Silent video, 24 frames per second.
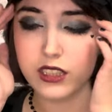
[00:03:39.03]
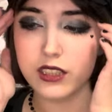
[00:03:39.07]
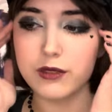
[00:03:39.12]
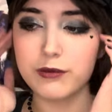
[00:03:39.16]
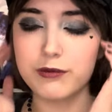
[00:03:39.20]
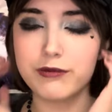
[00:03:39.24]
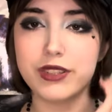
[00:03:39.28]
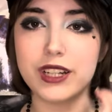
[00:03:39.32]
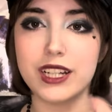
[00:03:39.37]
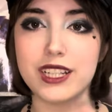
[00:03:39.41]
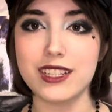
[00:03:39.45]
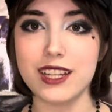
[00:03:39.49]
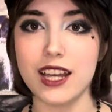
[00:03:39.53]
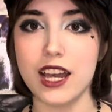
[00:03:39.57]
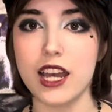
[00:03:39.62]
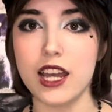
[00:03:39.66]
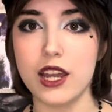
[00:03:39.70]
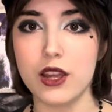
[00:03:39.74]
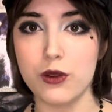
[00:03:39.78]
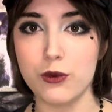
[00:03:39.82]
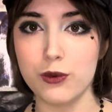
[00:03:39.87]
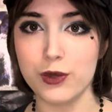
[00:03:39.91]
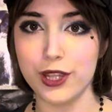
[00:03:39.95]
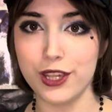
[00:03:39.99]
But I
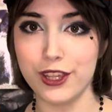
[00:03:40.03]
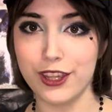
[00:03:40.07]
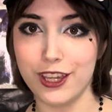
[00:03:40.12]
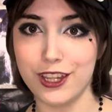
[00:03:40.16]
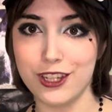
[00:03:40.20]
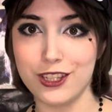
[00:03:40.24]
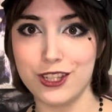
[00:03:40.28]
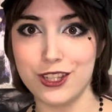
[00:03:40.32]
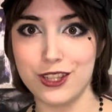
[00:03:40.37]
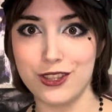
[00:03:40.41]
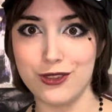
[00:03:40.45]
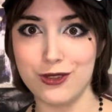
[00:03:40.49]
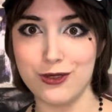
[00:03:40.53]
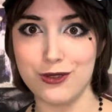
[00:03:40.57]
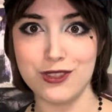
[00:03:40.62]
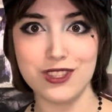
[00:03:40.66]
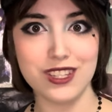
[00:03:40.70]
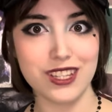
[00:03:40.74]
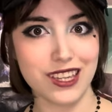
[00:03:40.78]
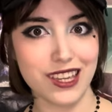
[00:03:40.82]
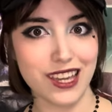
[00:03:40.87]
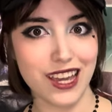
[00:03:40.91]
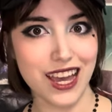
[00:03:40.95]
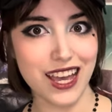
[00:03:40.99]
really like to use
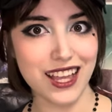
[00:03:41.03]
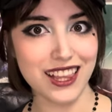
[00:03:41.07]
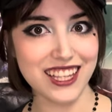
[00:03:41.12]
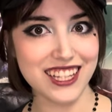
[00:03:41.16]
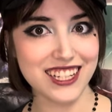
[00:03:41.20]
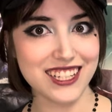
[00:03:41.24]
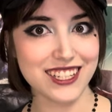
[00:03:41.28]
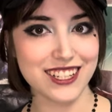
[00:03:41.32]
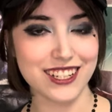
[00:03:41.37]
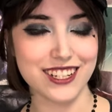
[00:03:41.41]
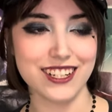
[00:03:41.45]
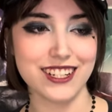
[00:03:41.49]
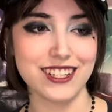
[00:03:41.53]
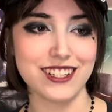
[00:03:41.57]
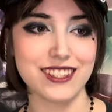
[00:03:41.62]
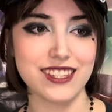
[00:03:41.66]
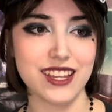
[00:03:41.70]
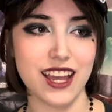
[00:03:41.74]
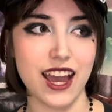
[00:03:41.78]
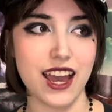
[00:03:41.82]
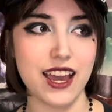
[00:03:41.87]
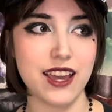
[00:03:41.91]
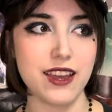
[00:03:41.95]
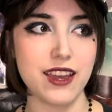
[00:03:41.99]
calendars.
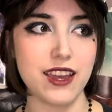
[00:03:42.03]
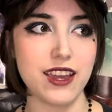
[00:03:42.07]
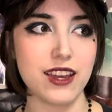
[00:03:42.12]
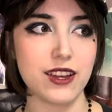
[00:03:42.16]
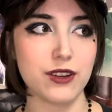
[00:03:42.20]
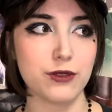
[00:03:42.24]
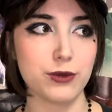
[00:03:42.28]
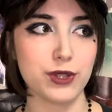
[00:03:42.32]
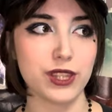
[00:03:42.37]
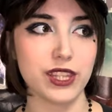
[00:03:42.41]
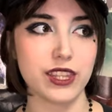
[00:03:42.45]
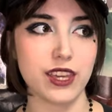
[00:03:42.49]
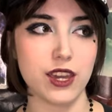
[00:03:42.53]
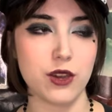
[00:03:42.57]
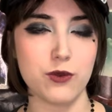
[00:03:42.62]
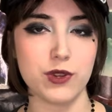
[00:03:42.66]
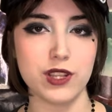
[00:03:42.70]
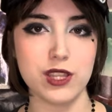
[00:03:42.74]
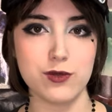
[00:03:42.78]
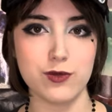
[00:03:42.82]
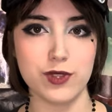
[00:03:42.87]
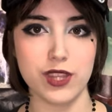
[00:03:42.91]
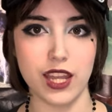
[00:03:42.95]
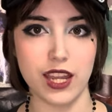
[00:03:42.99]
I really like
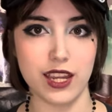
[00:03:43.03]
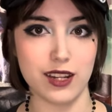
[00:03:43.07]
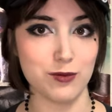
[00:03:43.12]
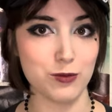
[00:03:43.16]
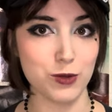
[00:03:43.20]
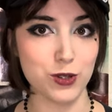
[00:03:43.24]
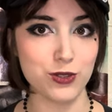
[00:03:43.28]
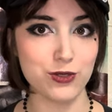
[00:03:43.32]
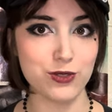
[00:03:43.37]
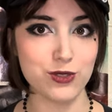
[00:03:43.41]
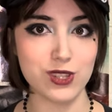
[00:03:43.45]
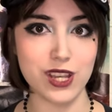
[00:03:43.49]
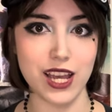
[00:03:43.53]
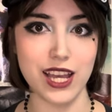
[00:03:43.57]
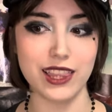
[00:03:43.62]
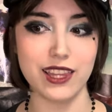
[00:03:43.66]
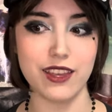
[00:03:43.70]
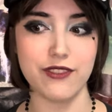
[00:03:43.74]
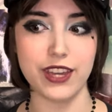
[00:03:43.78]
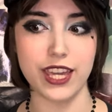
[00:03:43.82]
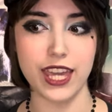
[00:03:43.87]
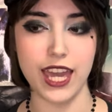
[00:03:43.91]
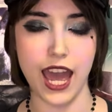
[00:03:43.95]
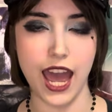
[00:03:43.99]
ones with animals. I love
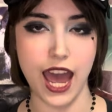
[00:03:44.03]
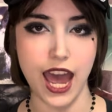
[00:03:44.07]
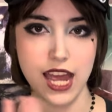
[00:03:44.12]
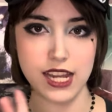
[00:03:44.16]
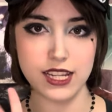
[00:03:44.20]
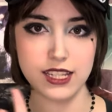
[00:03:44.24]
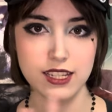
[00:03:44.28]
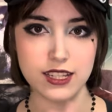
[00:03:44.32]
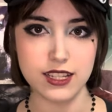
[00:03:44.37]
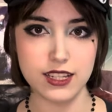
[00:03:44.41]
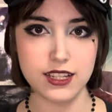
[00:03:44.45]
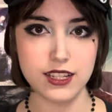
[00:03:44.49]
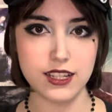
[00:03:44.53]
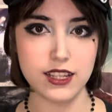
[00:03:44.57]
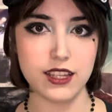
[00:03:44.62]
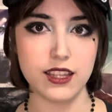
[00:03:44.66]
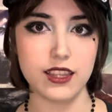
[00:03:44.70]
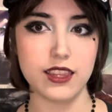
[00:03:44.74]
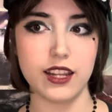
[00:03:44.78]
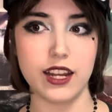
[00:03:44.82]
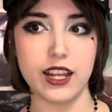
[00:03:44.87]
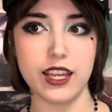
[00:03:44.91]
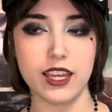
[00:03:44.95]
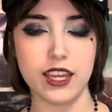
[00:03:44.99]
a cat
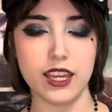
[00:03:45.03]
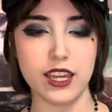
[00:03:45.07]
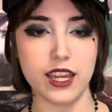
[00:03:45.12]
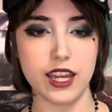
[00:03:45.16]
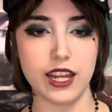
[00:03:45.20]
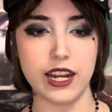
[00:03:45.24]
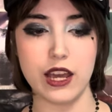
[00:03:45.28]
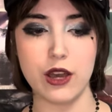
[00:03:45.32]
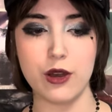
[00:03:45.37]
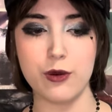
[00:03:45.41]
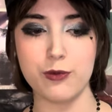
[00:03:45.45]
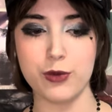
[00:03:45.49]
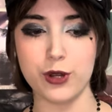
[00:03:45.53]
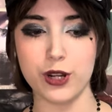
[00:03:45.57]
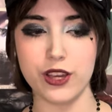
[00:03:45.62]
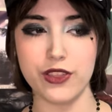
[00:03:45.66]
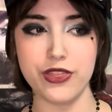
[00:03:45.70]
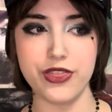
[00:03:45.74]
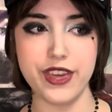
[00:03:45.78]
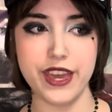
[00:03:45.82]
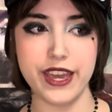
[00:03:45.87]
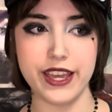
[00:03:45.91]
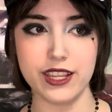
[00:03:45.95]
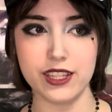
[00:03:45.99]
that I can cut out and put on
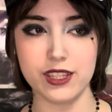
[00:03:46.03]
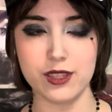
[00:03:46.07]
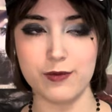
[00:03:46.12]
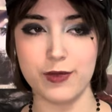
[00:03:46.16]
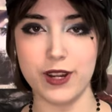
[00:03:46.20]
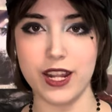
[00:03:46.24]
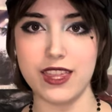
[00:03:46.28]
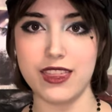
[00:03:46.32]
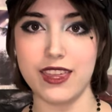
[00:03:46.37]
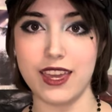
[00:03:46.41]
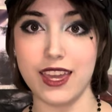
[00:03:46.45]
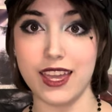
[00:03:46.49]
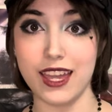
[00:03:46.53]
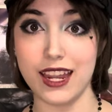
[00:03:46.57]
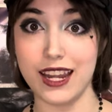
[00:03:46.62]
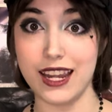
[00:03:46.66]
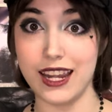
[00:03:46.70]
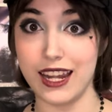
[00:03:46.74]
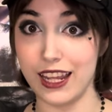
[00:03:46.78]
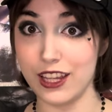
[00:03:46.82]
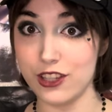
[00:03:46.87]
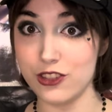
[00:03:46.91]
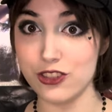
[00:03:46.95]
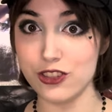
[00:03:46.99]
things, but I think
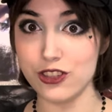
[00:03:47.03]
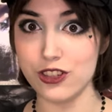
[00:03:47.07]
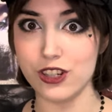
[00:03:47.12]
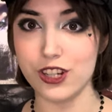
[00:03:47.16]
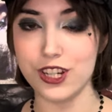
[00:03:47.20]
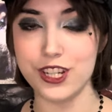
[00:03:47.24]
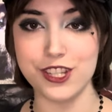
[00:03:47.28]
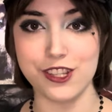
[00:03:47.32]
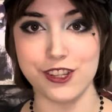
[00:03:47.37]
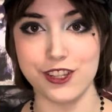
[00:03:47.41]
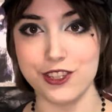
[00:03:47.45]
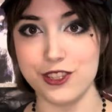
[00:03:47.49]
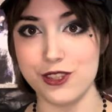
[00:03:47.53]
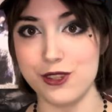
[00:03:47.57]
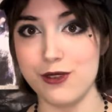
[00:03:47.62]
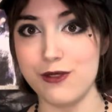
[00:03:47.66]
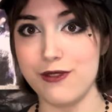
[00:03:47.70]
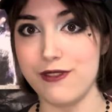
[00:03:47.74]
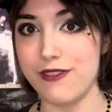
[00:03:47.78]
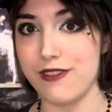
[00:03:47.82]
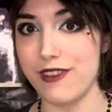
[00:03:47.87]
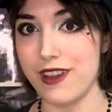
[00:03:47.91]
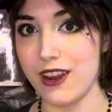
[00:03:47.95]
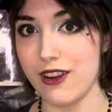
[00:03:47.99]
nature is also
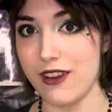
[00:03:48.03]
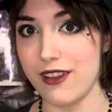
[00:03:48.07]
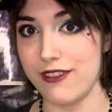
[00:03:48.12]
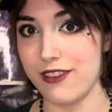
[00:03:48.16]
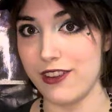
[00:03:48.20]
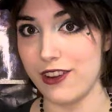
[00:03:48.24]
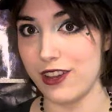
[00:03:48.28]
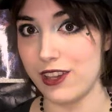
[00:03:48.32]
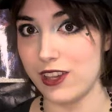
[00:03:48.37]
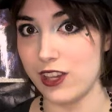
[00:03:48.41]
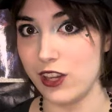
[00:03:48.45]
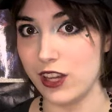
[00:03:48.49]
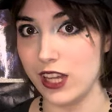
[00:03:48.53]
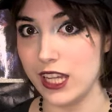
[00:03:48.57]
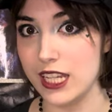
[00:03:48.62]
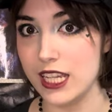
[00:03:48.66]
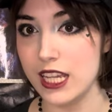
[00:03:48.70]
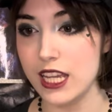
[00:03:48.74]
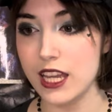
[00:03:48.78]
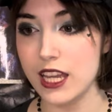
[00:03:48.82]
very, very good.